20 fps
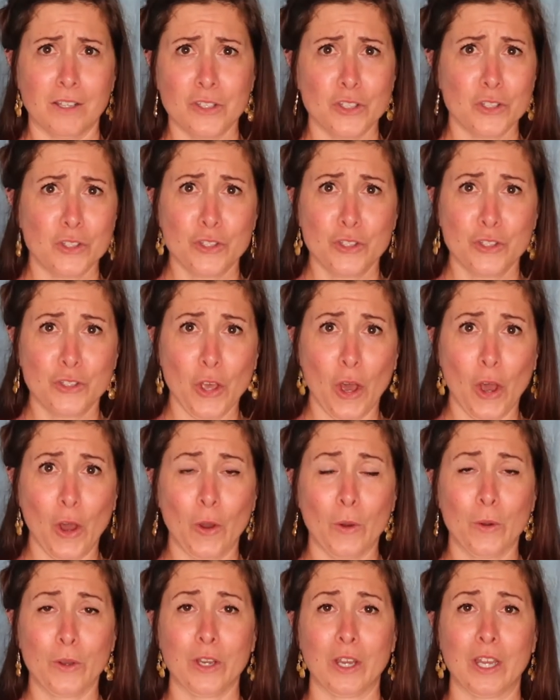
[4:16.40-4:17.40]

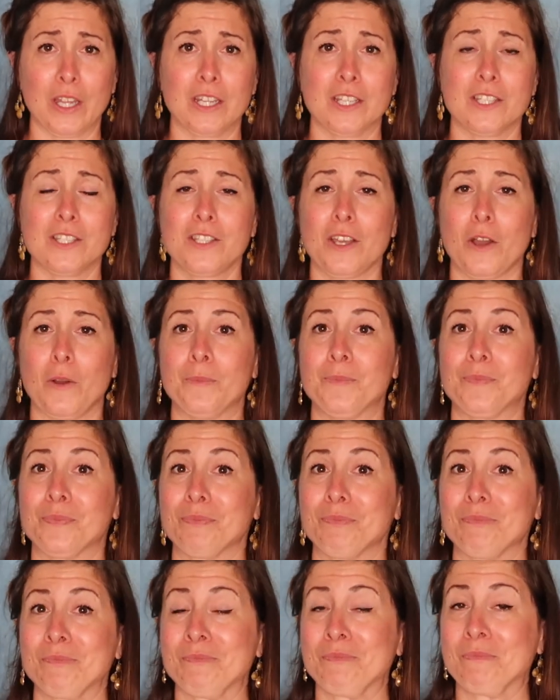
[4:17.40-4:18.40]
So good. So
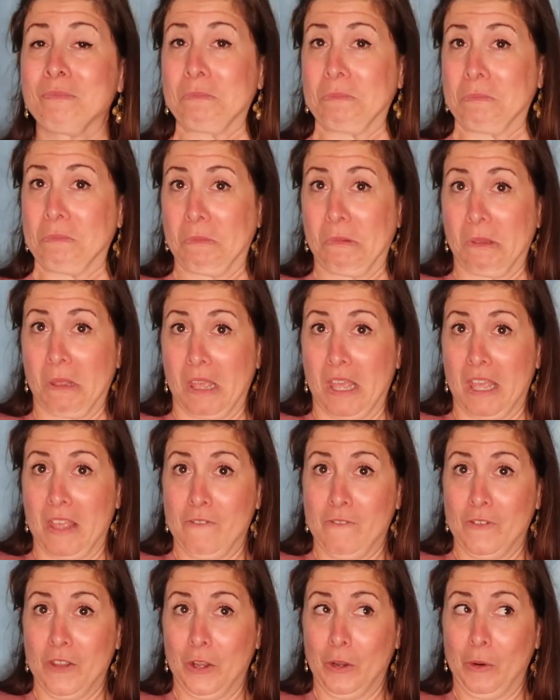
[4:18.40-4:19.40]

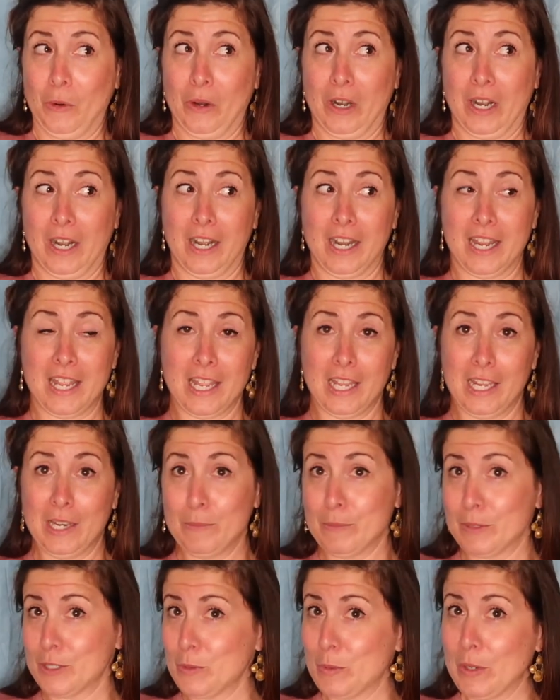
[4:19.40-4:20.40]
if you are
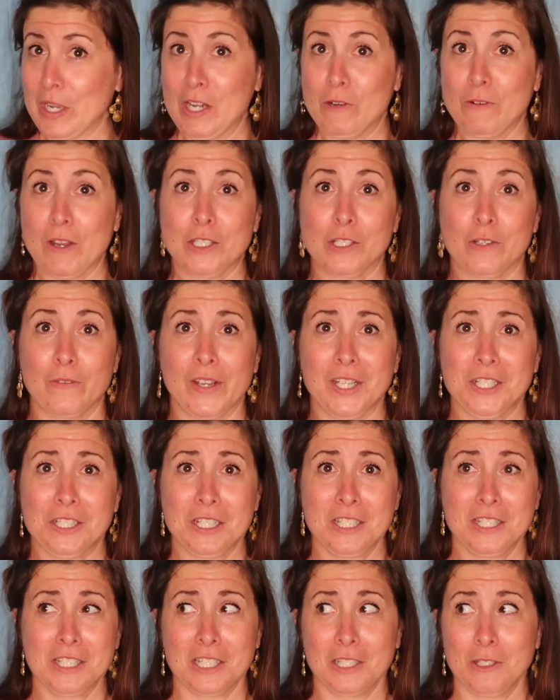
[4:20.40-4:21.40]
in between
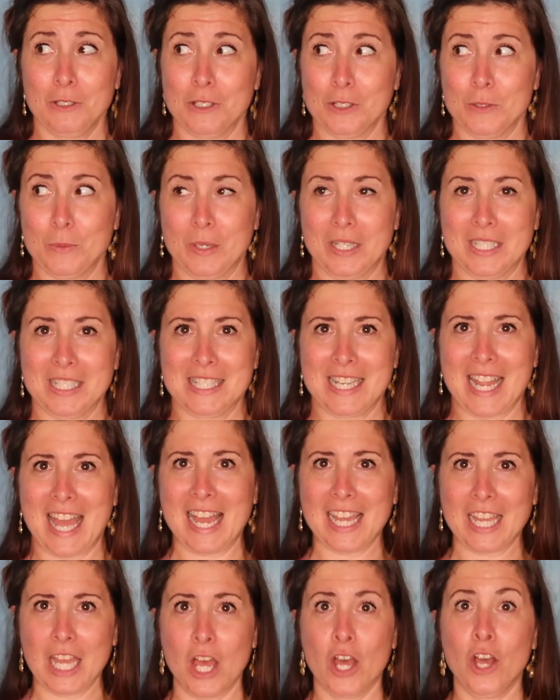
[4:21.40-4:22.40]
reservations and you just want a
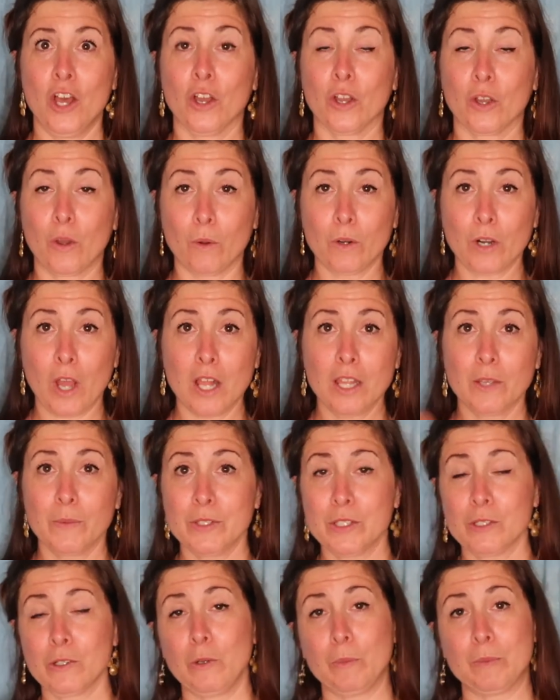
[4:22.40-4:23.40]
snack, go to
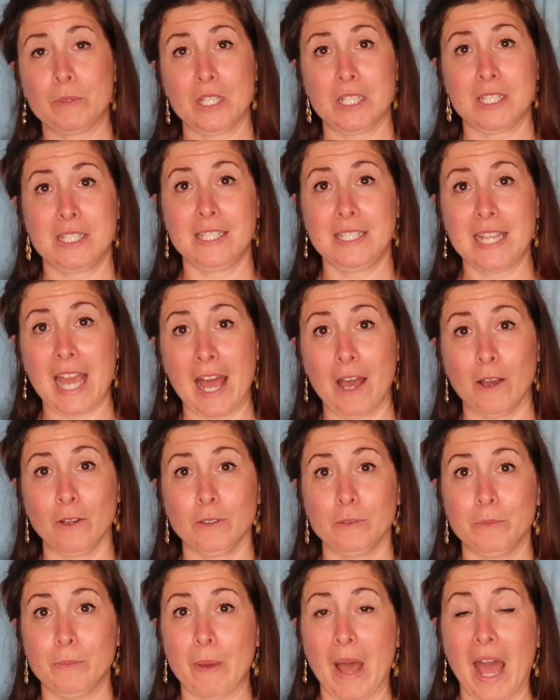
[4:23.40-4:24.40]
Hollywood Scoops. It's
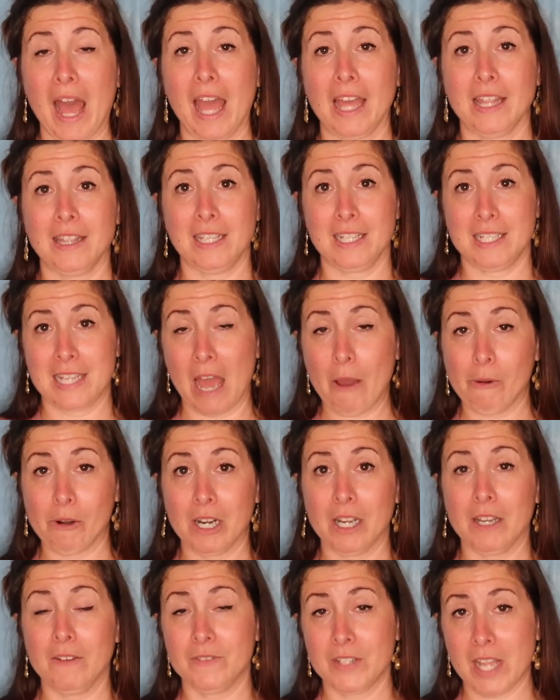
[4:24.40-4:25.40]
down by the
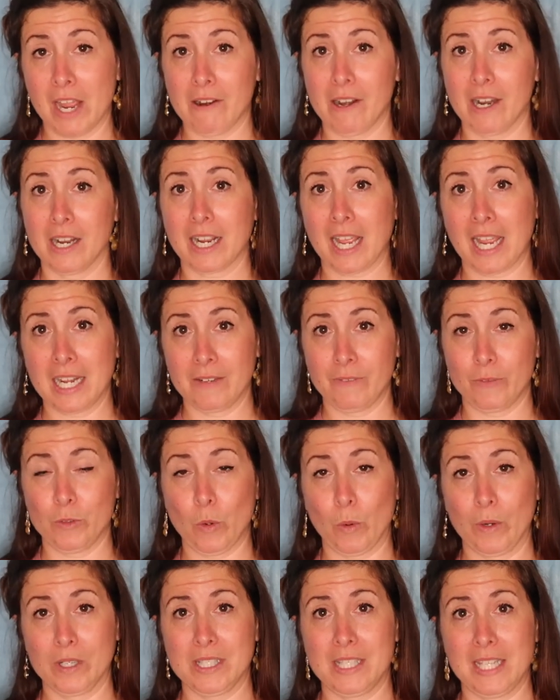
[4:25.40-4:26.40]
Tower of Terror, kind of
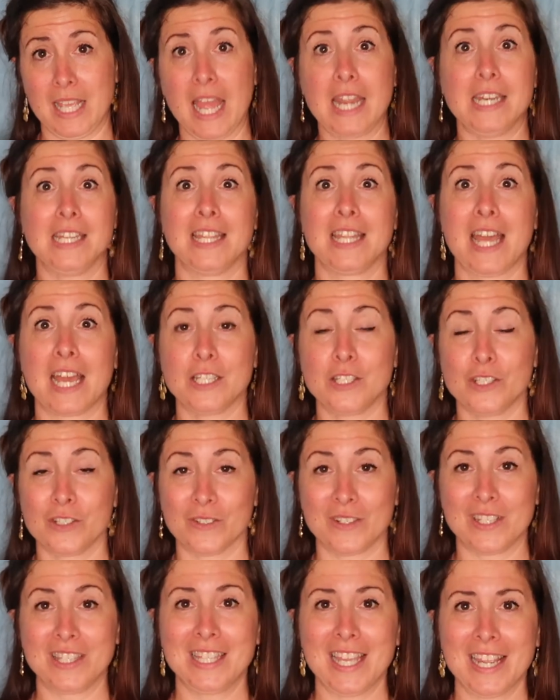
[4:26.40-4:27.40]
towards the end of that
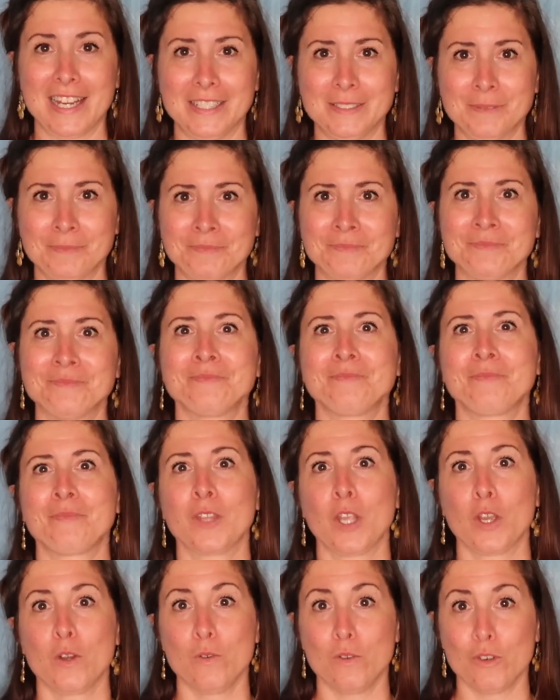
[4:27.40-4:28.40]
street there.
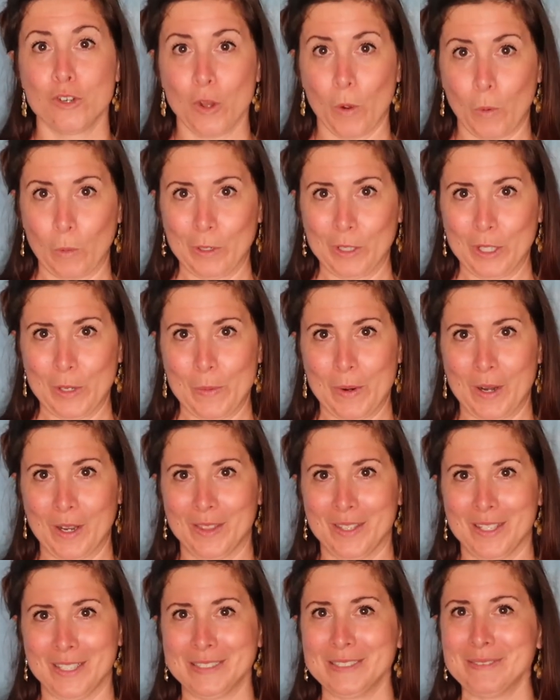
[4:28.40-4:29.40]
Totally
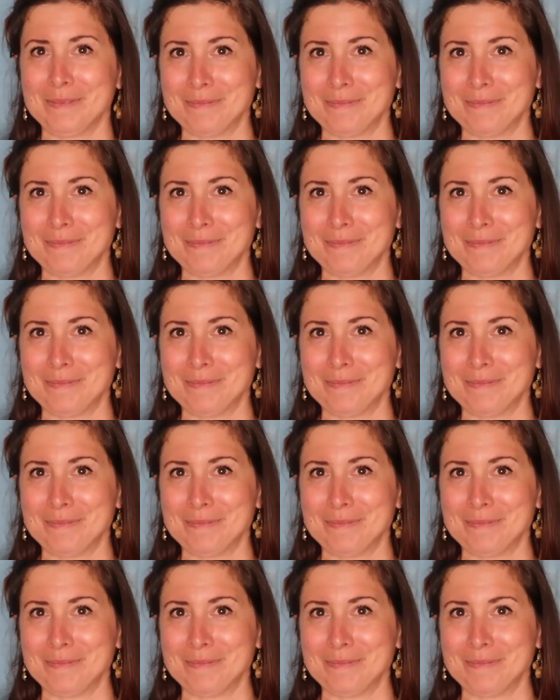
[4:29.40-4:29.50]
worth it.